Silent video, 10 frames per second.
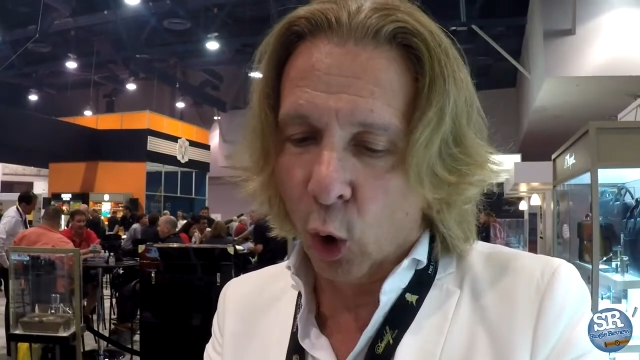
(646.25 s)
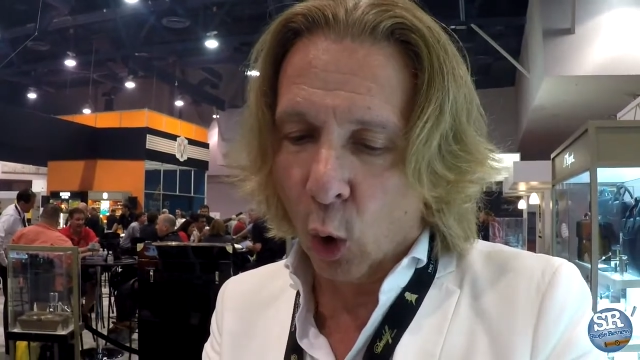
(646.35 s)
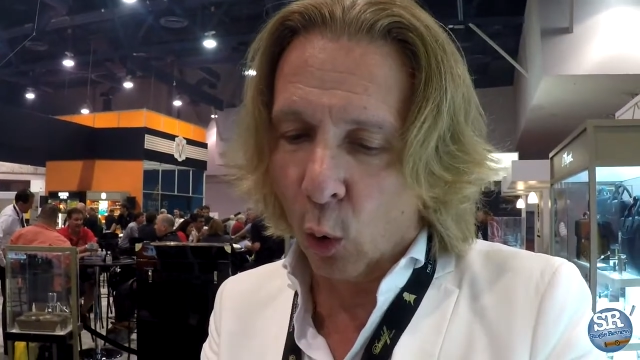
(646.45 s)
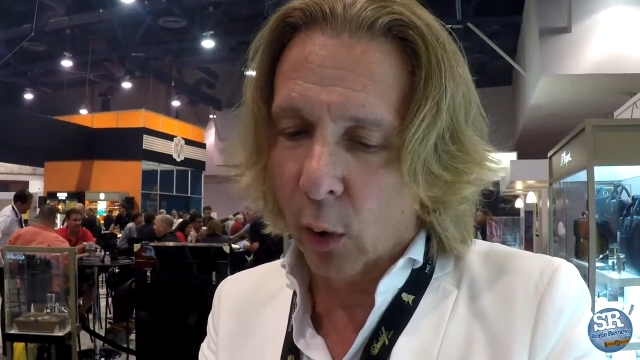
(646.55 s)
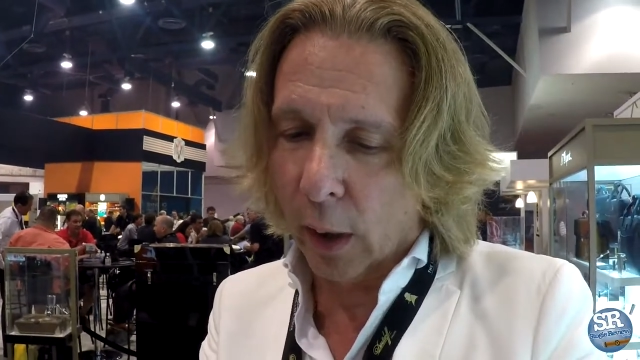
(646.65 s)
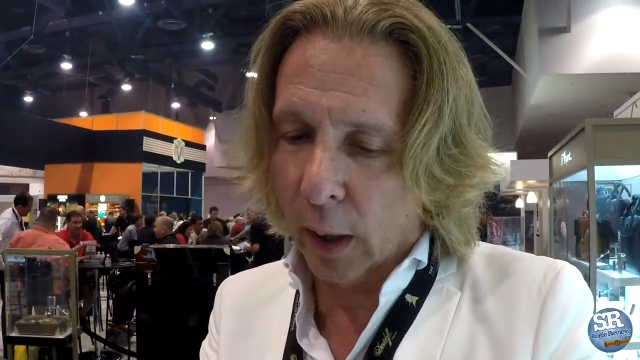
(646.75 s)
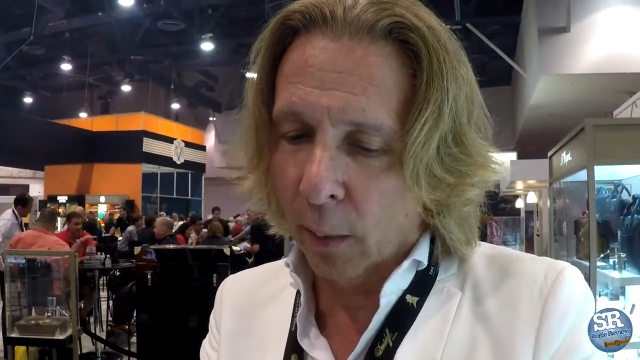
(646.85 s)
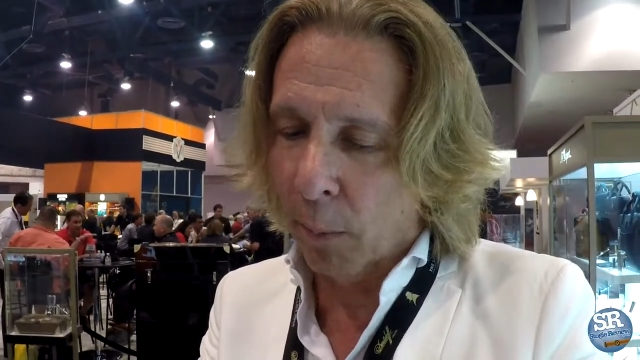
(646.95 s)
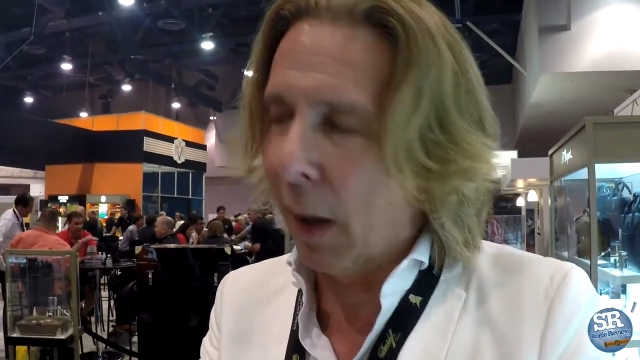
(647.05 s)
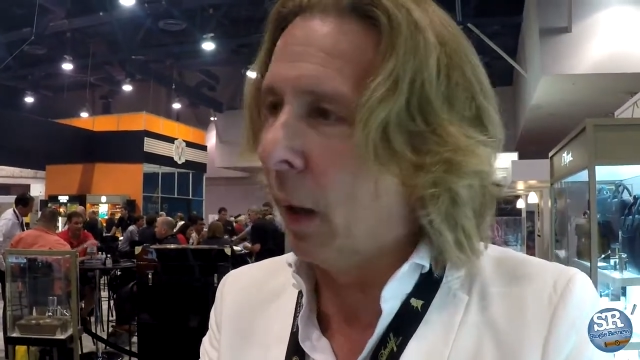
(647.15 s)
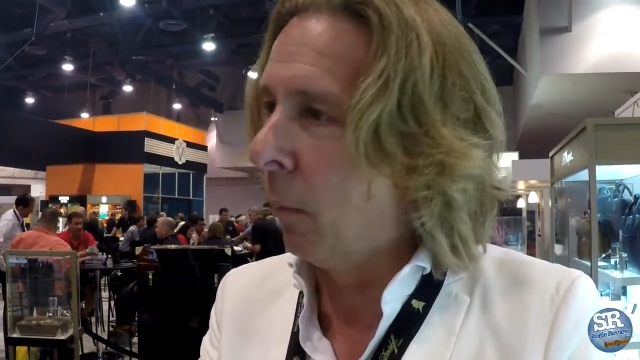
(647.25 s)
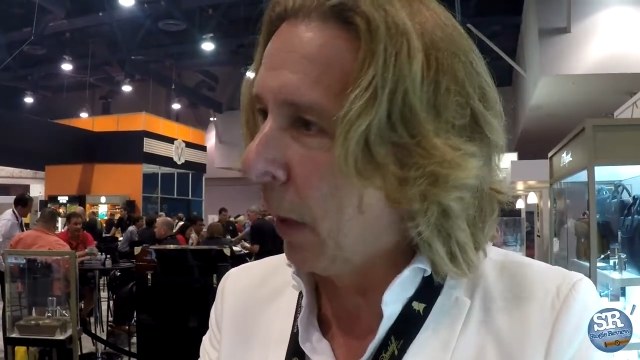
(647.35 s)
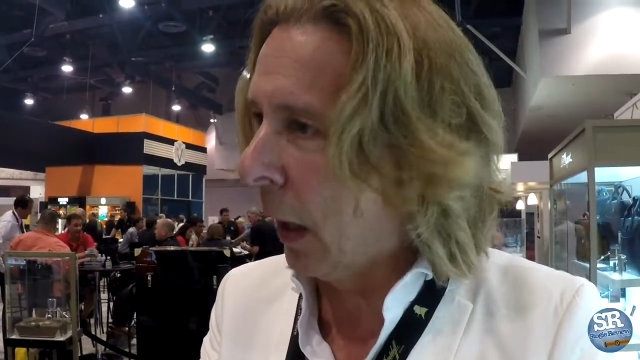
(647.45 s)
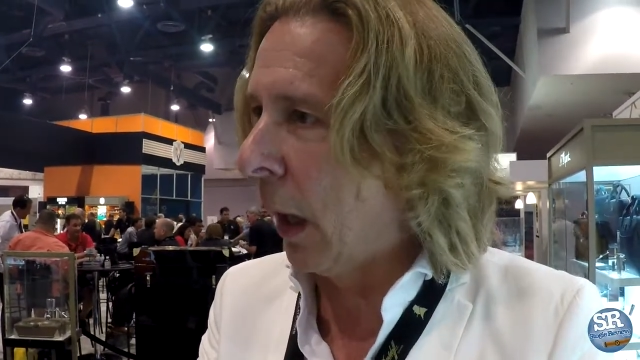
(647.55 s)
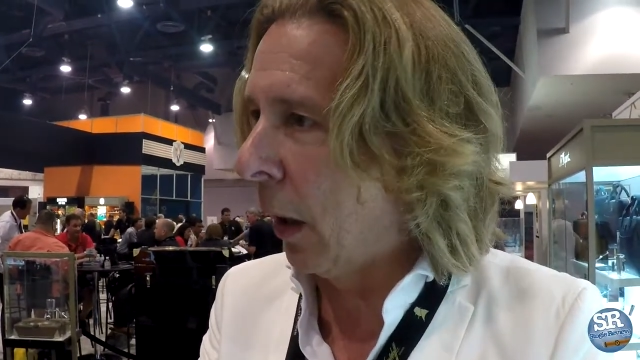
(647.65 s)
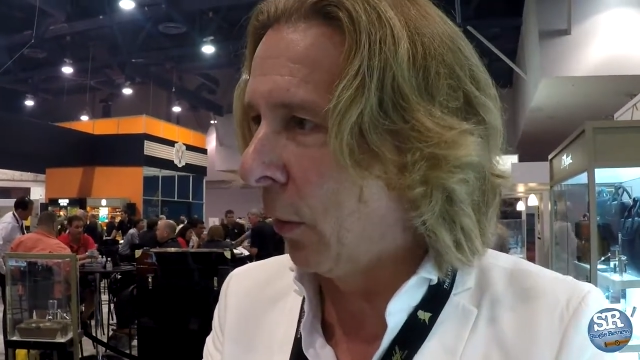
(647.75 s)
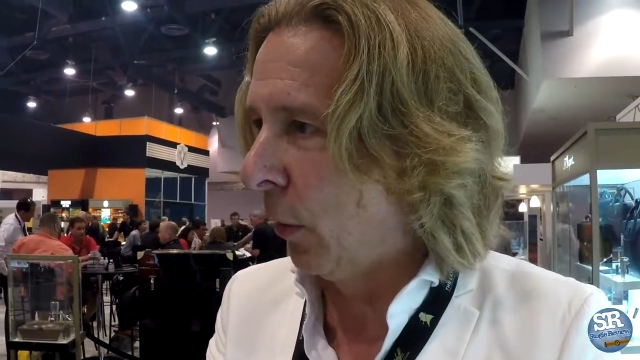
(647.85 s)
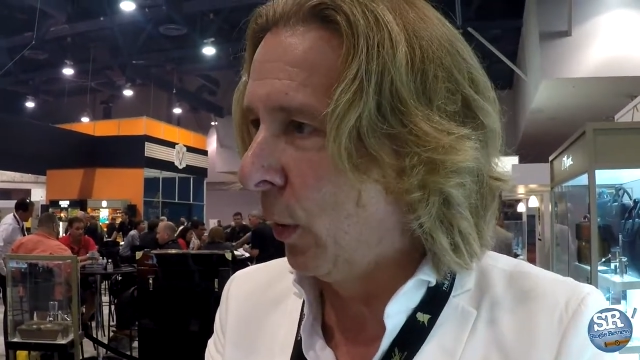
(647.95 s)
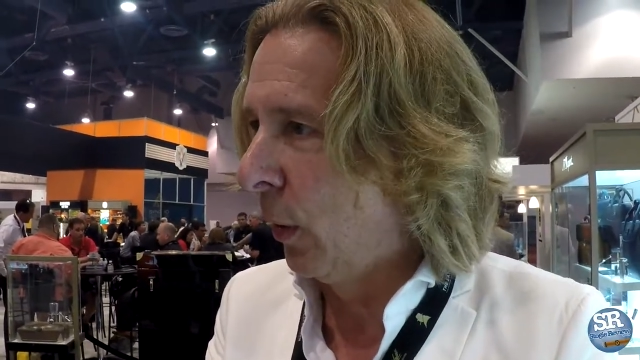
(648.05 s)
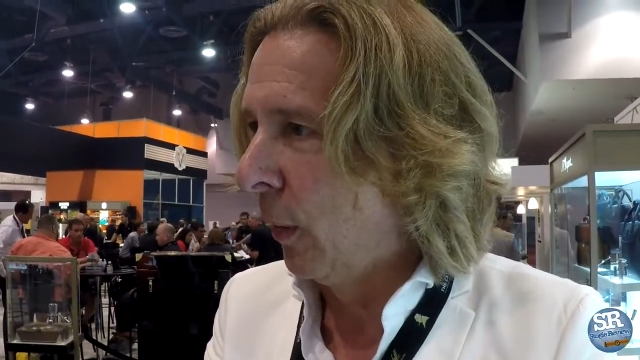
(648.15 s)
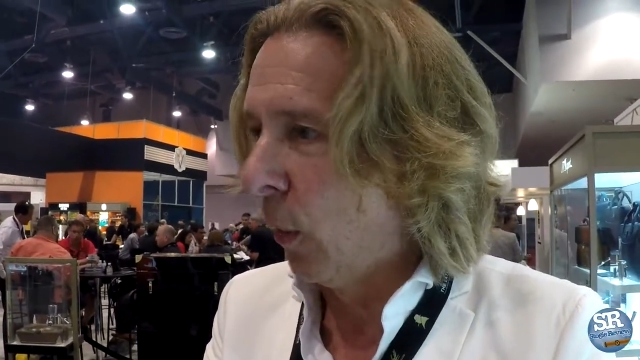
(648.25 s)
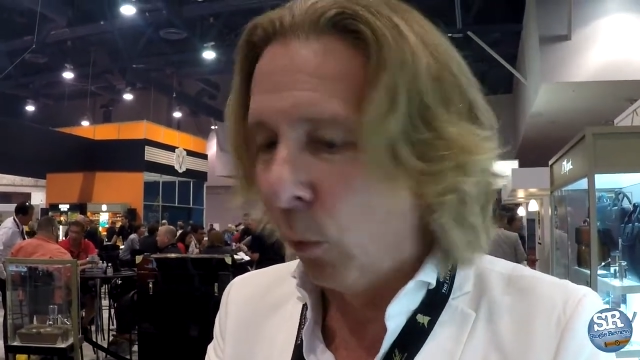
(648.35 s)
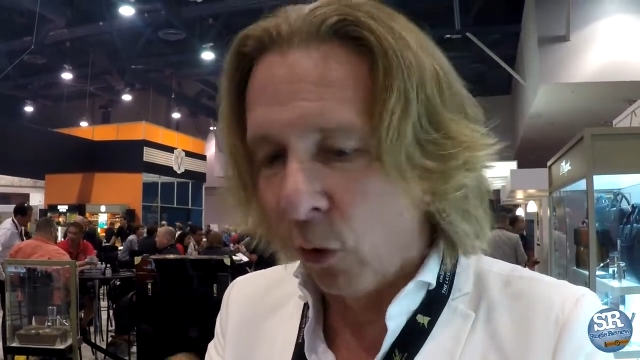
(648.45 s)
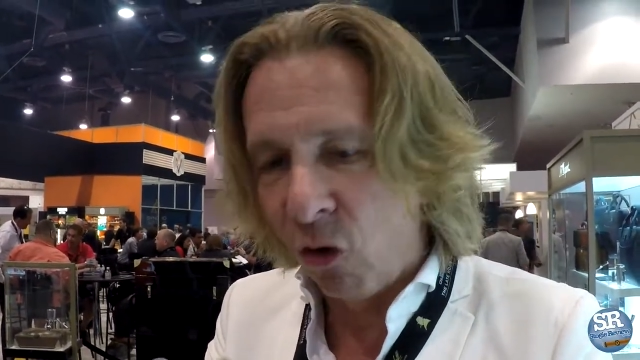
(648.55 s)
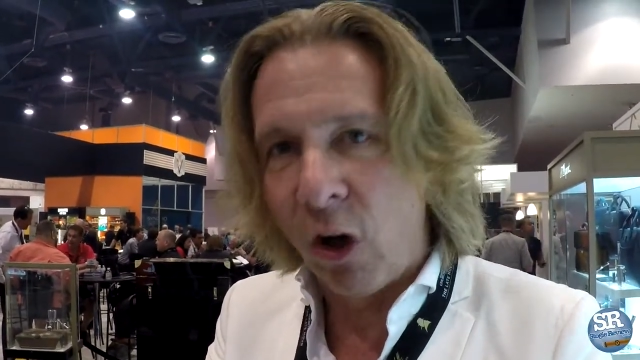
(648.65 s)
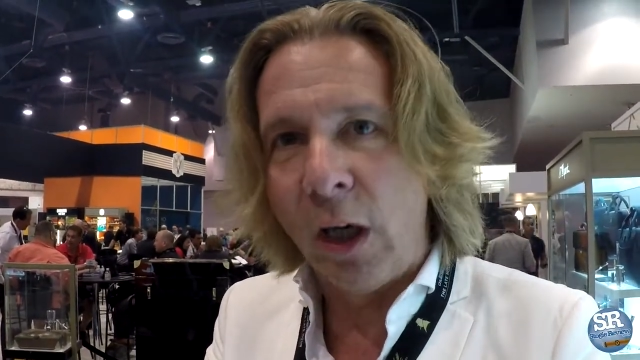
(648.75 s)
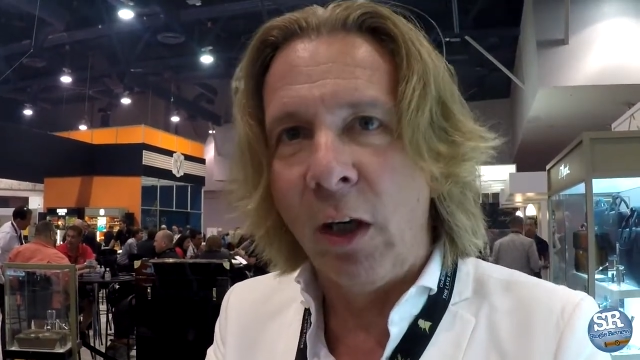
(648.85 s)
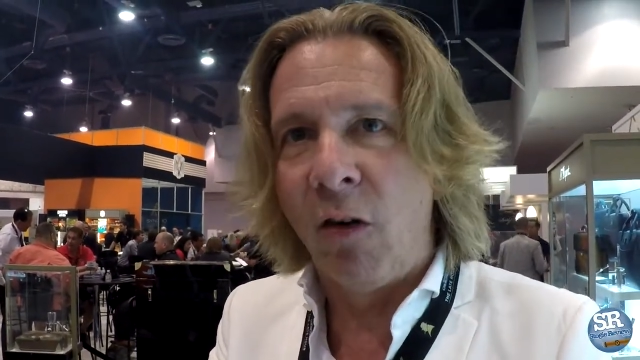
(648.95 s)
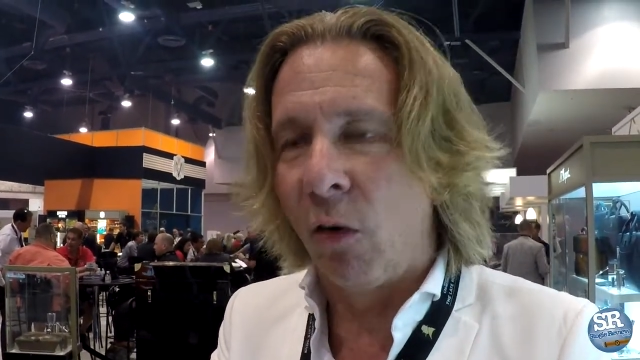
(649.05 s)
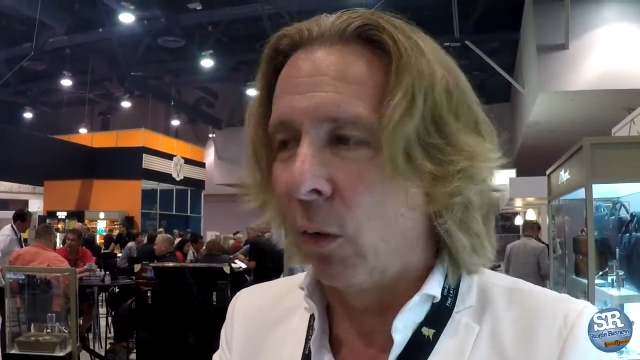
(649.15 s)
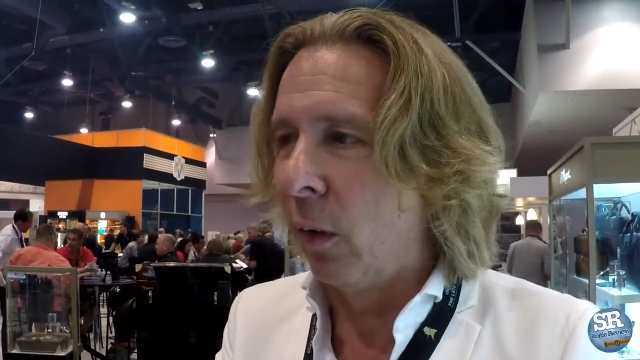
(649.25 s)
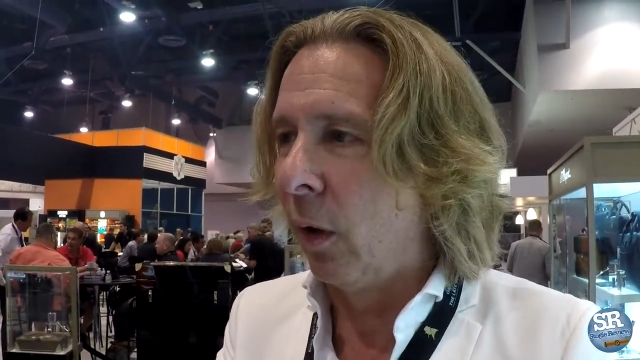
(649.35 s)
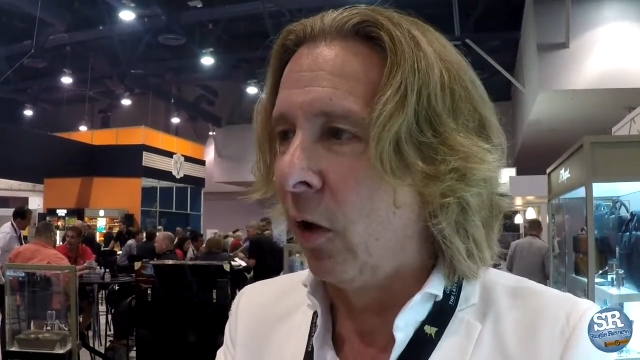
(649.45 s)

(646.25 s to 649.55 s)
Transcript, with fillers: gold and, bl and black lacquer with a J initial.